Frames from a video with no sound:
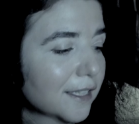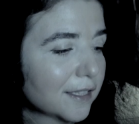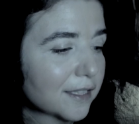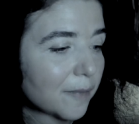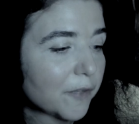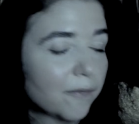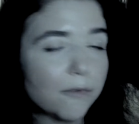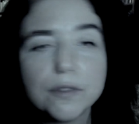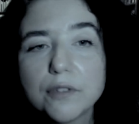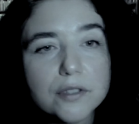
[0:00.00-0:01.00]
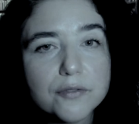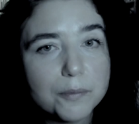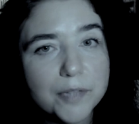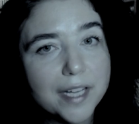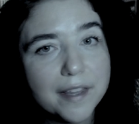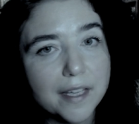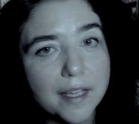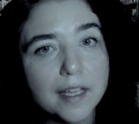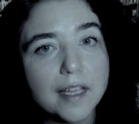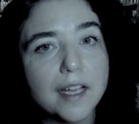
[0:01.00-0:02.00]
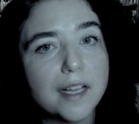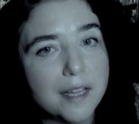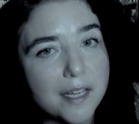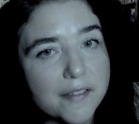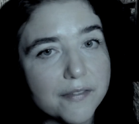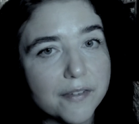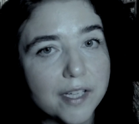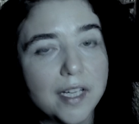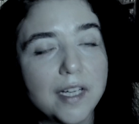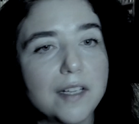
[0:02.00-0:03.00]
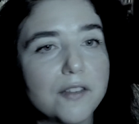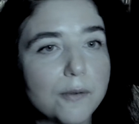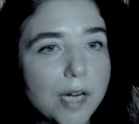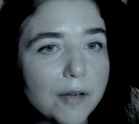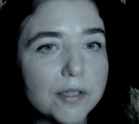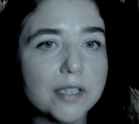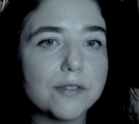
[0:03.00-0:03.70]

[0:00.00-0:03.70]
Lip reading: something wondrous from nothing alive throughout